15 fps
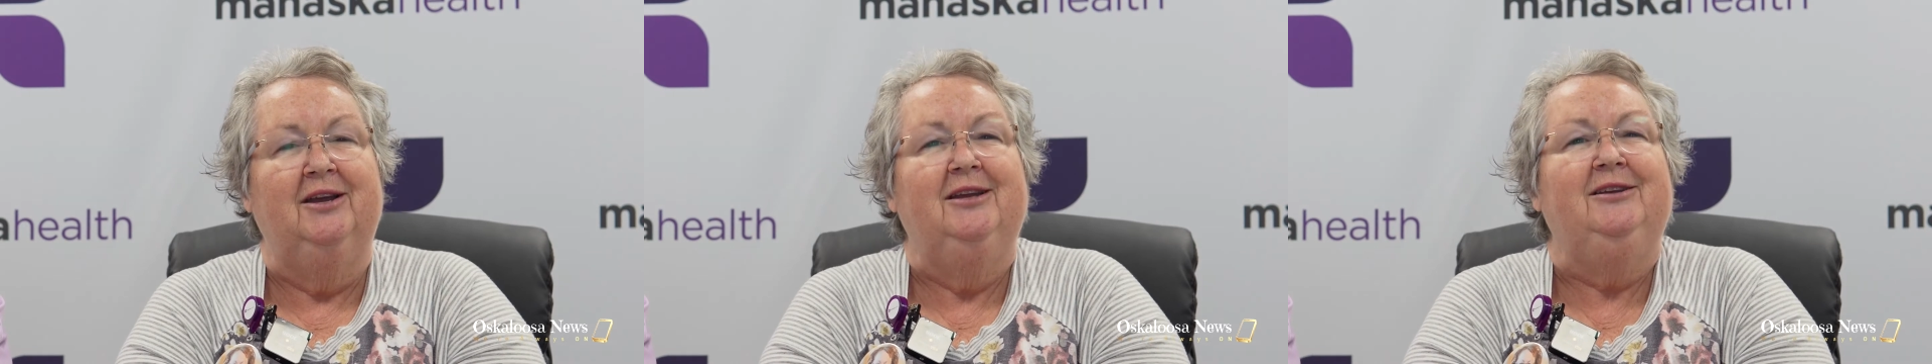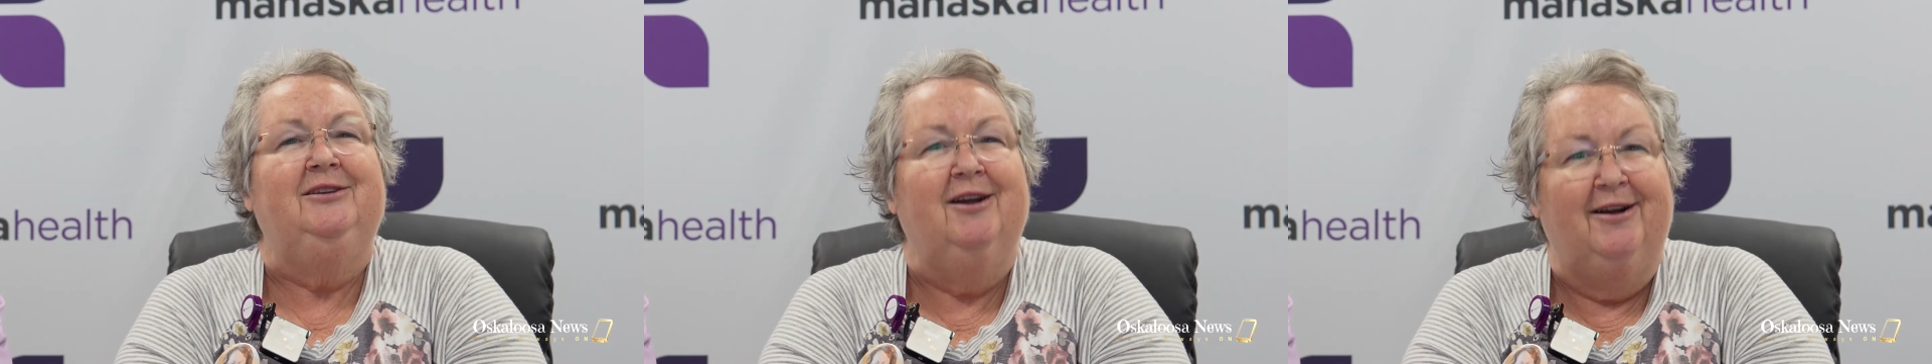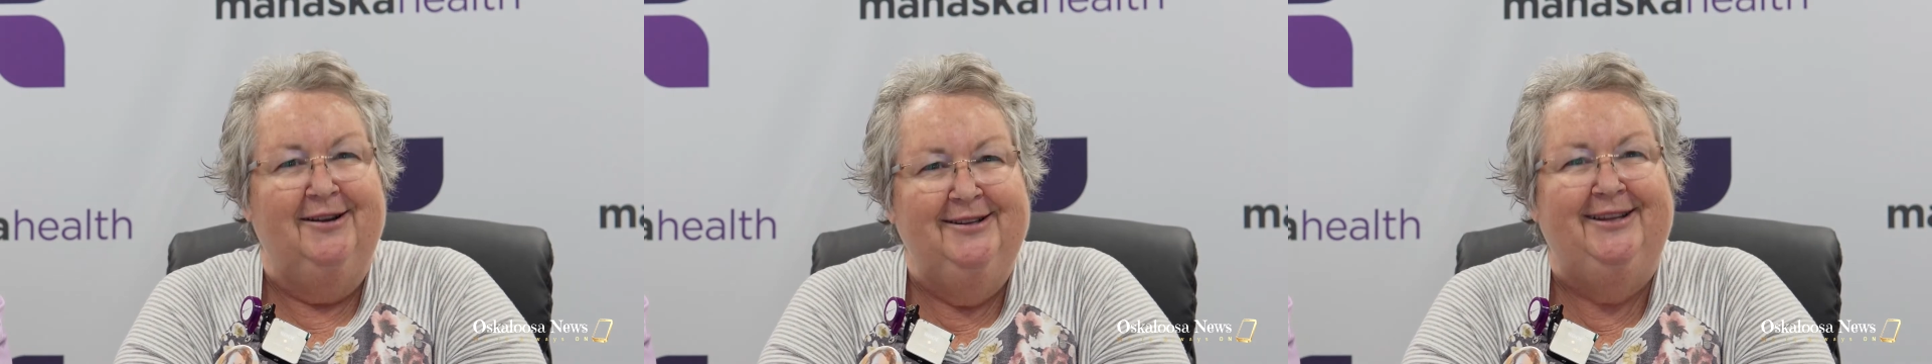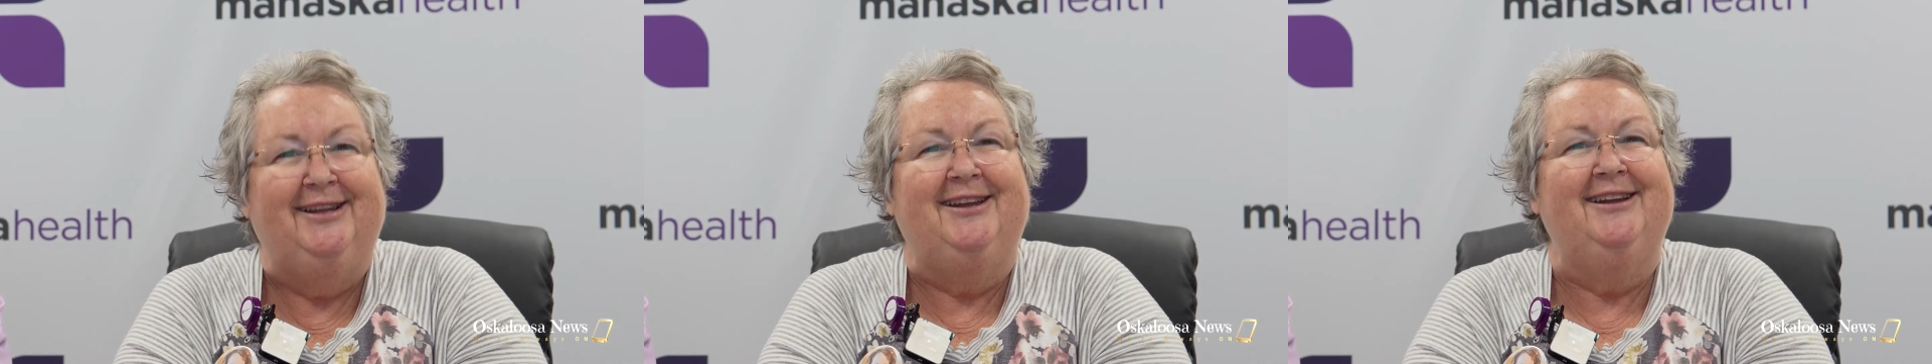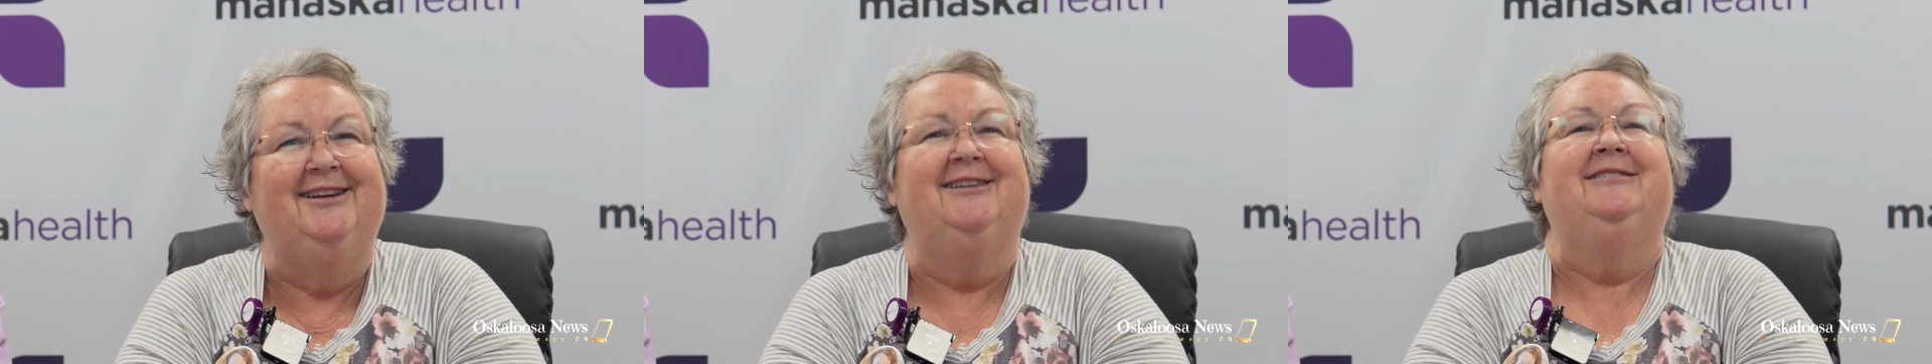young
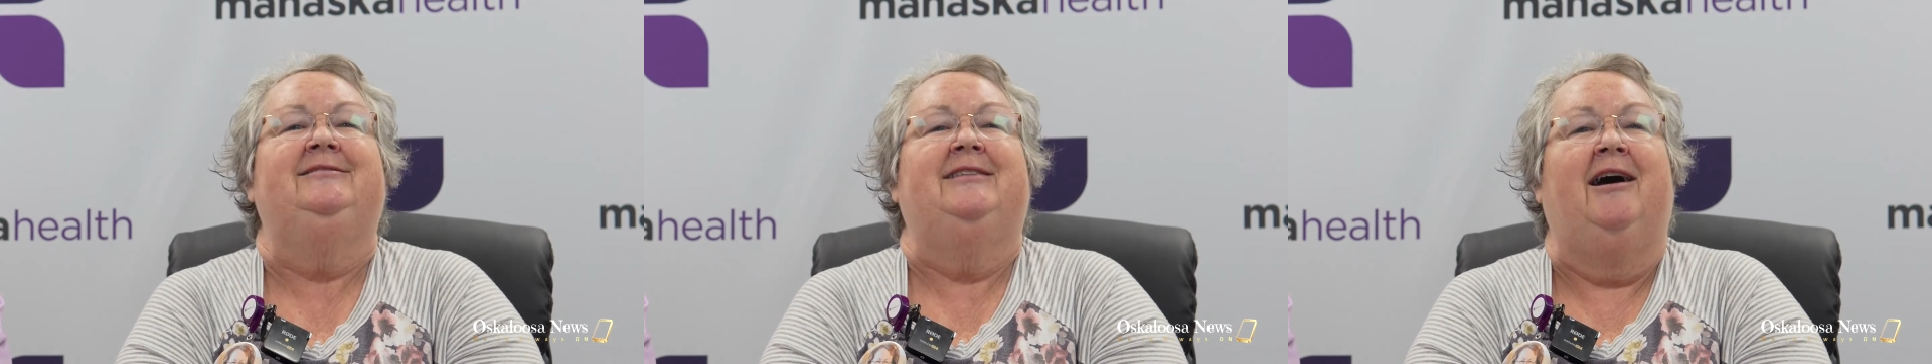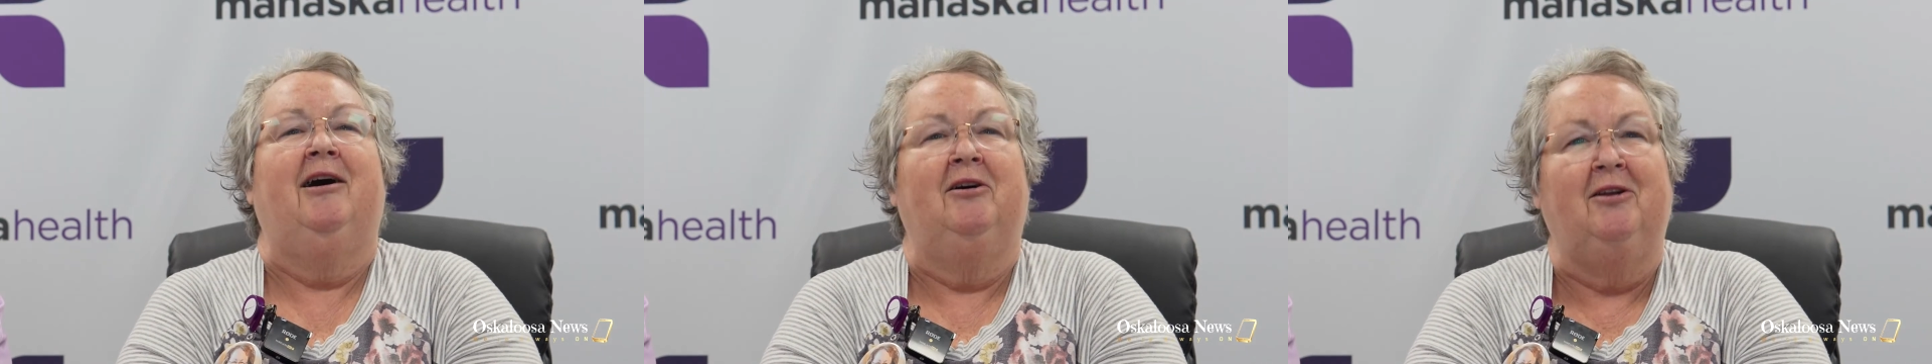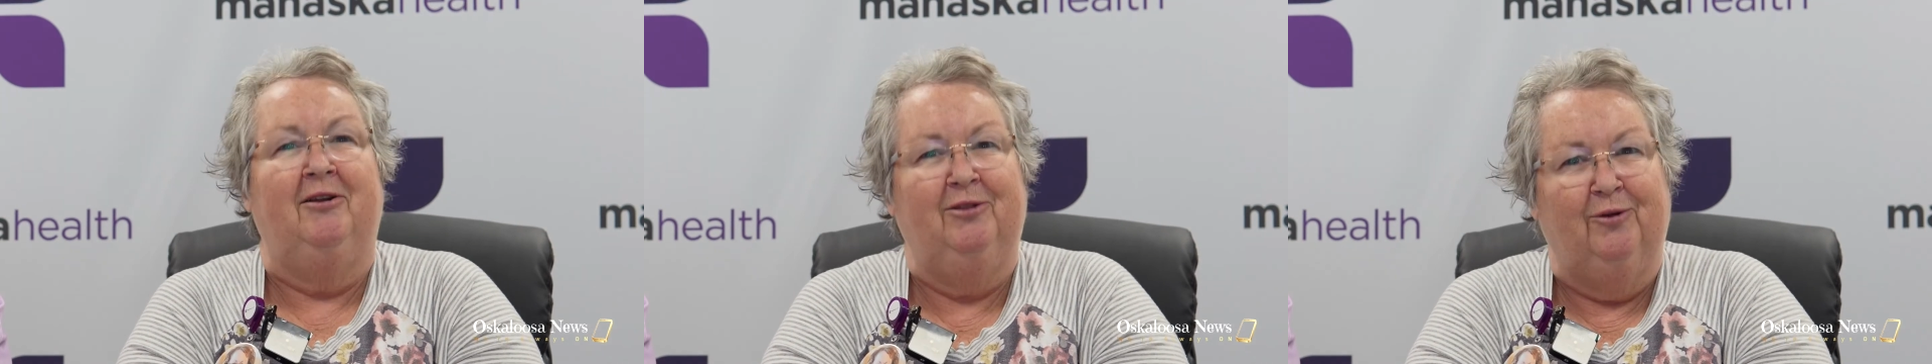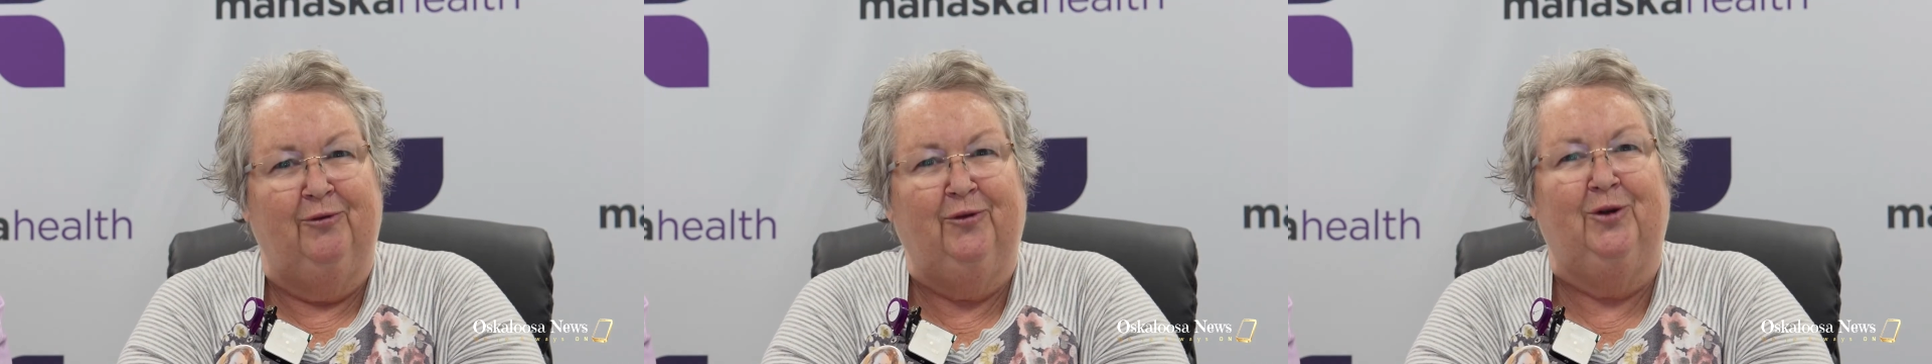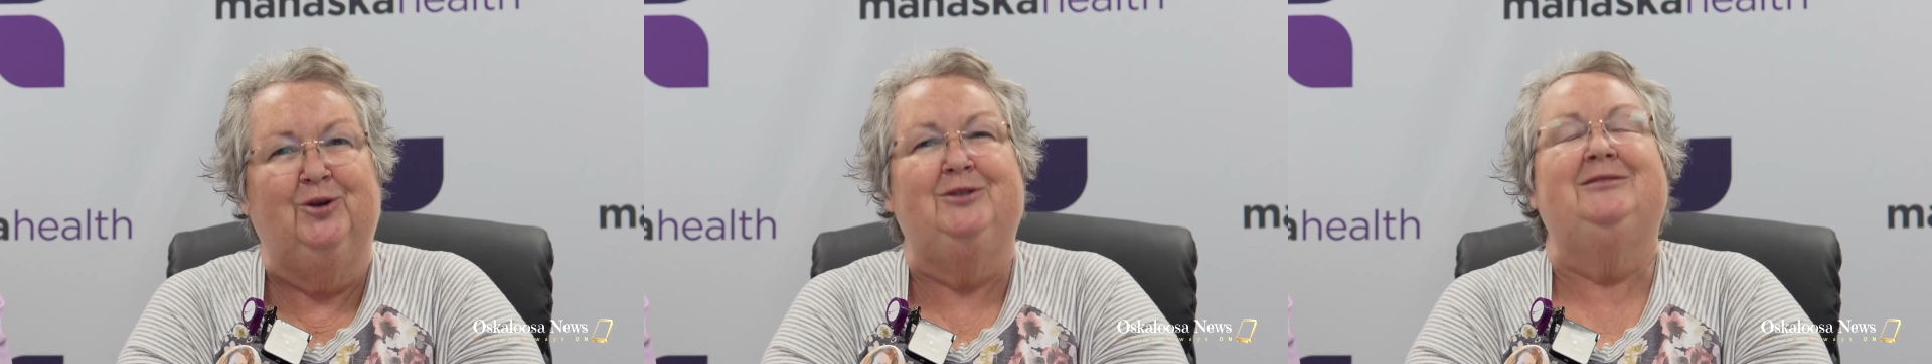kids out on the
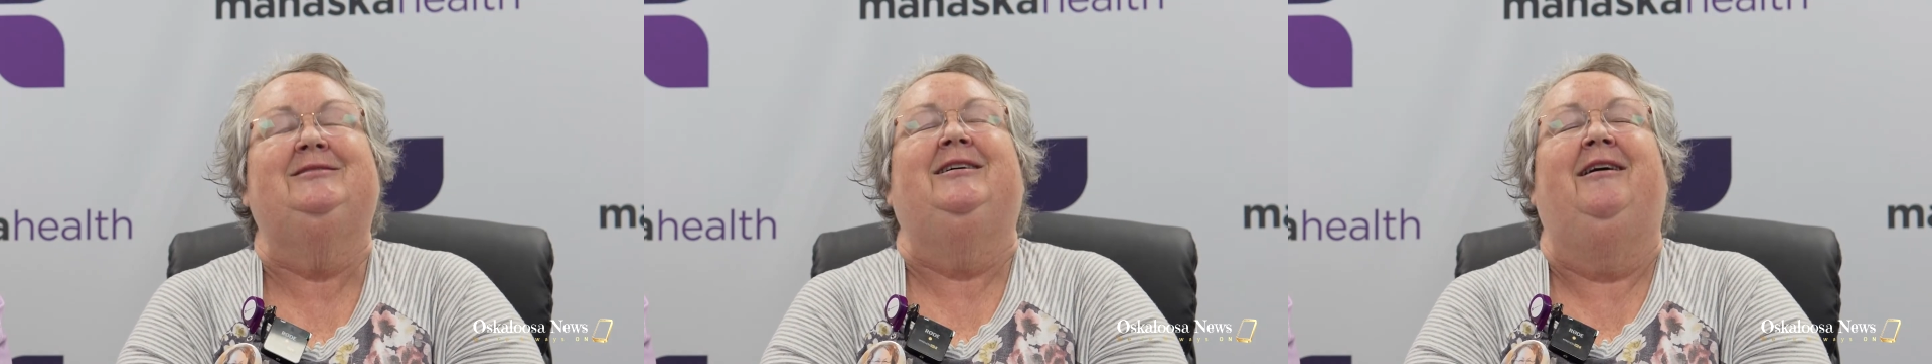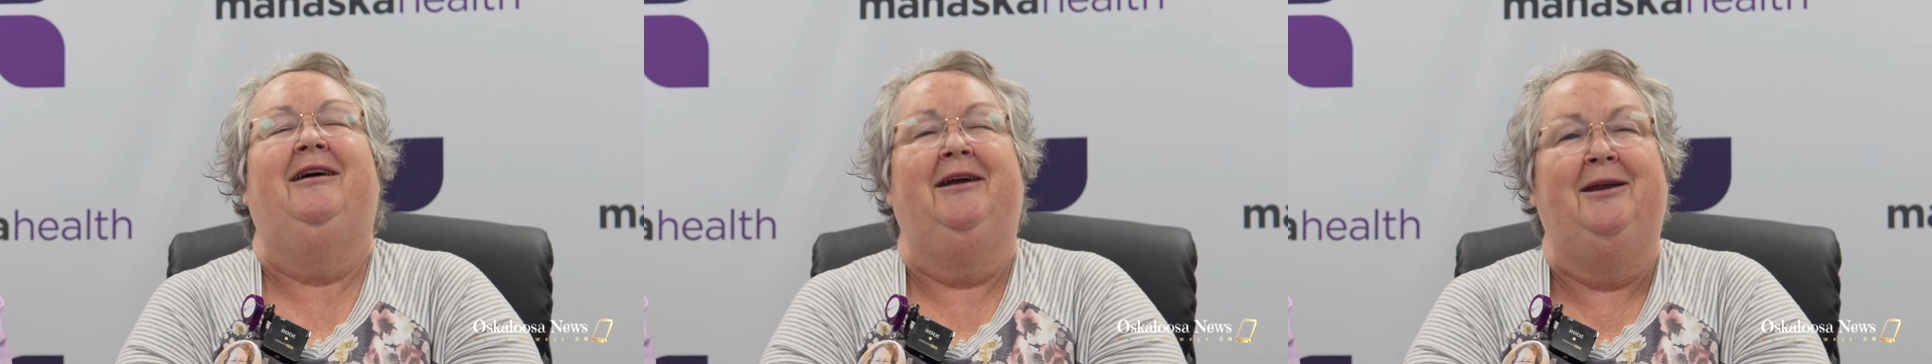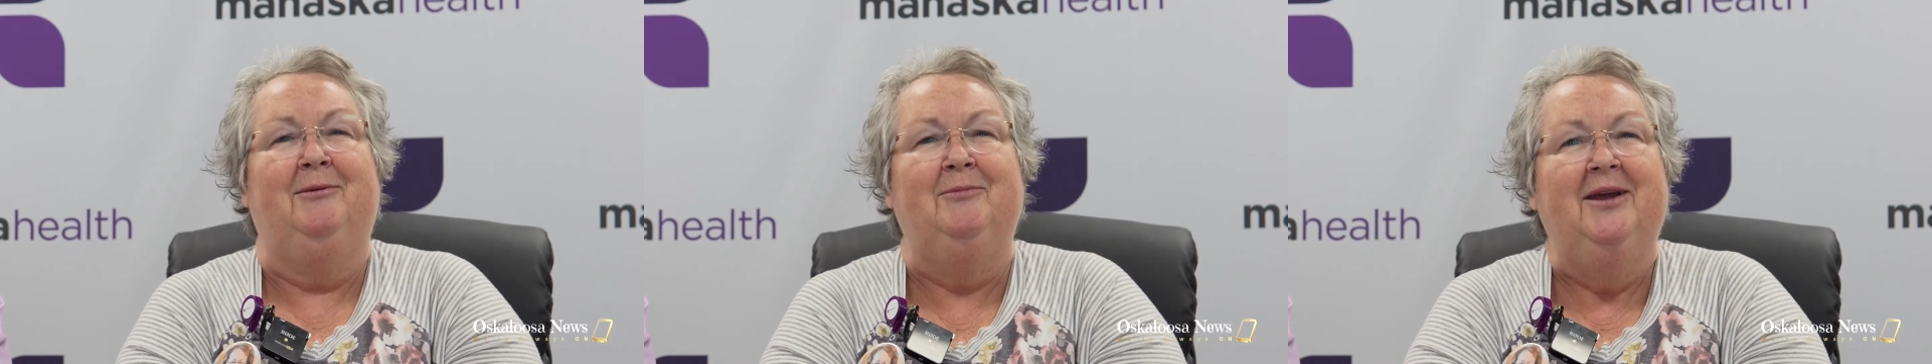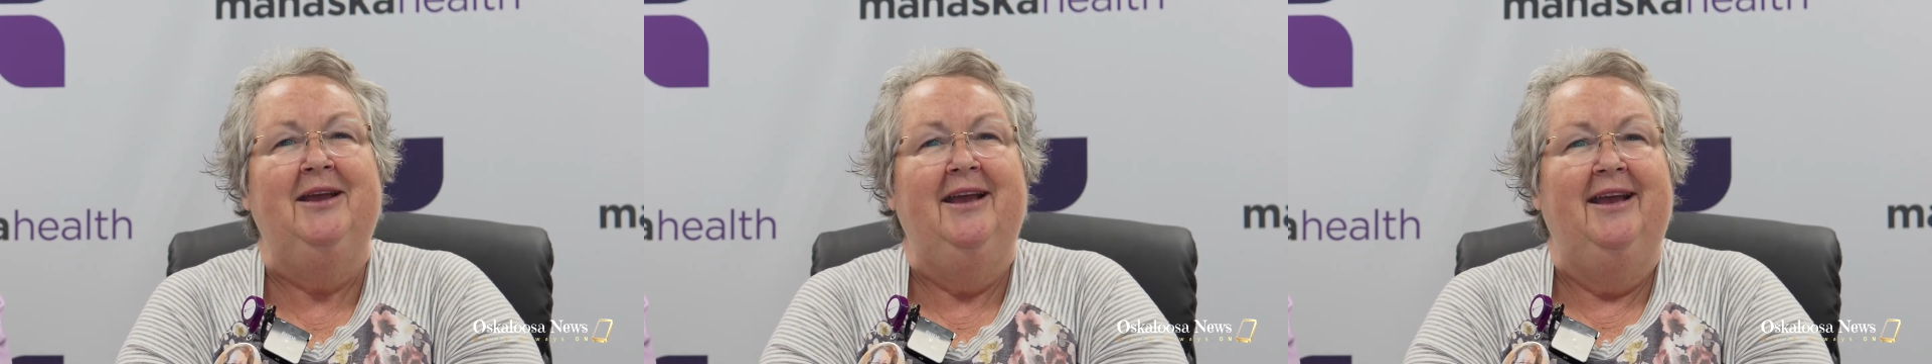first time